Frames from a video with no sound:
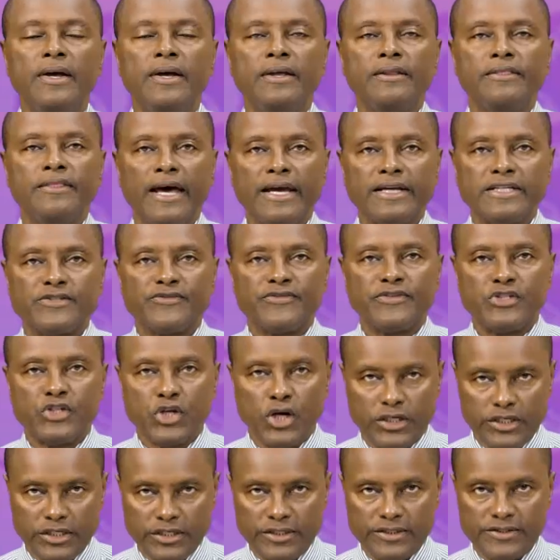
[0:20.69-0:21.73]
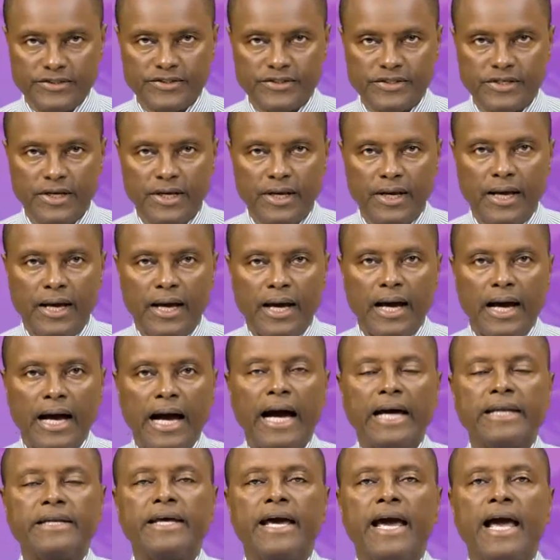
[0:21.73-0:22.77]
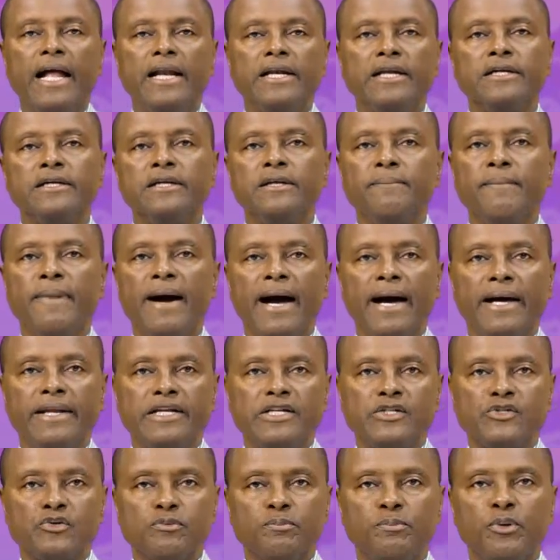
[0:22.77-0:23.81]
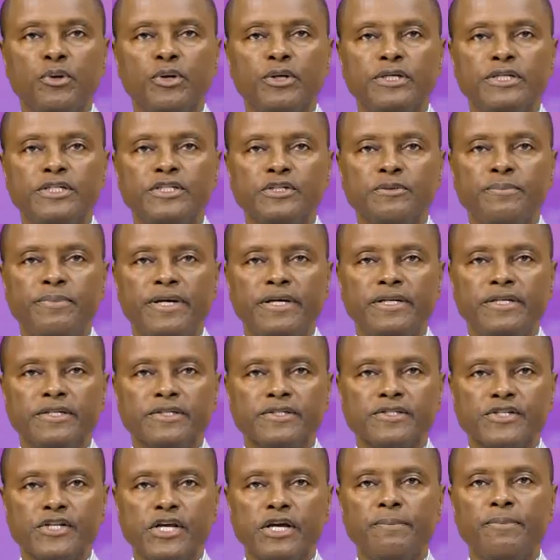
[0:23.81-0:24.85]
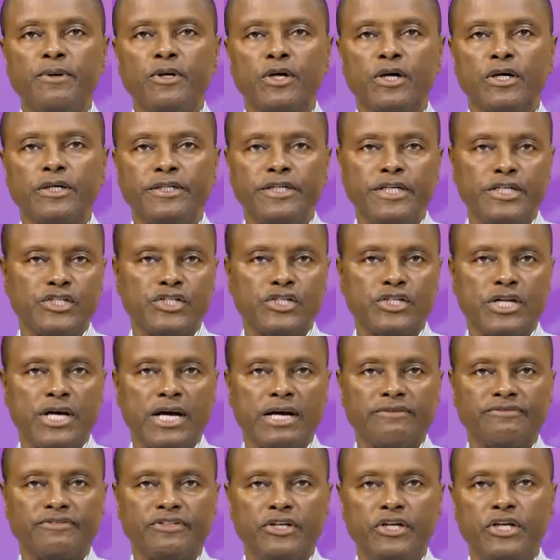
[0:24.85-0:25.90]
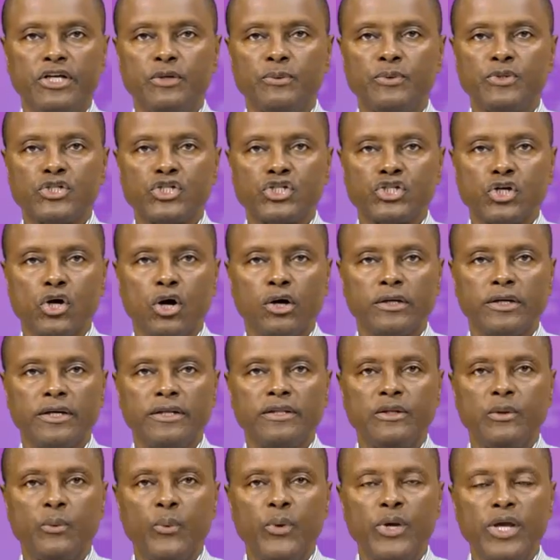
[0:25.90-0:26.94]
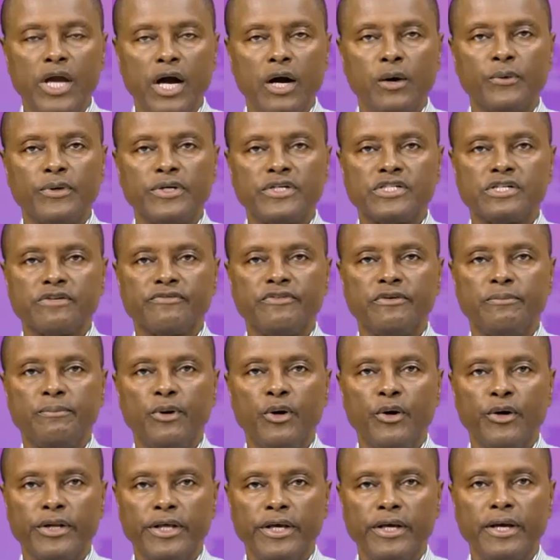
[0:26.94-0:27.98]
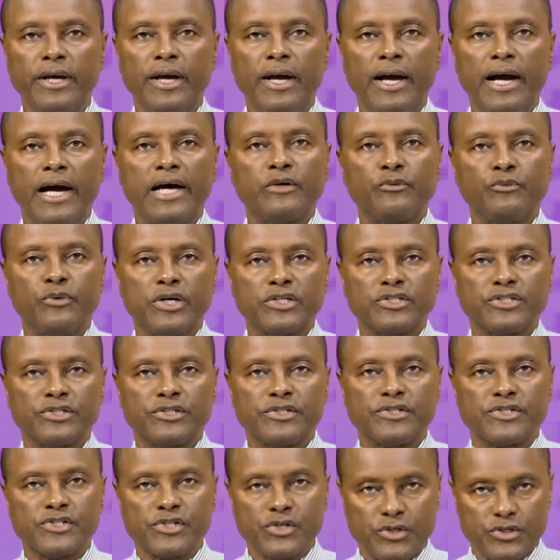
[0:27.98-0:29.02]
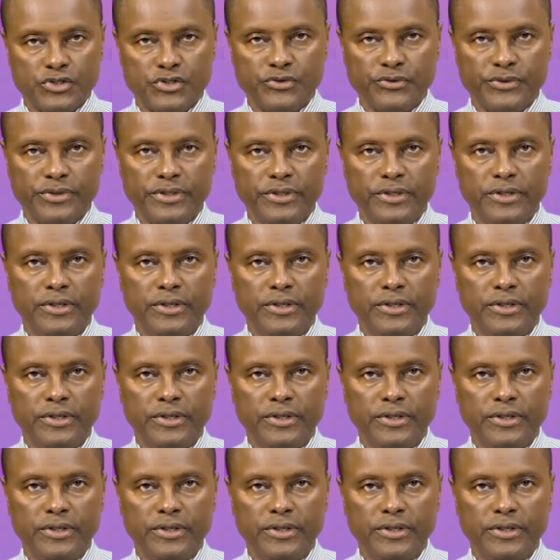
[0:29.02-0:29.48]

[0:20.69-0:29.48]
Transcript: Thanks for joining us. An elderly man is reported to be in a stable condition after he was shot in the wee hours of the morning and rushed to surgery.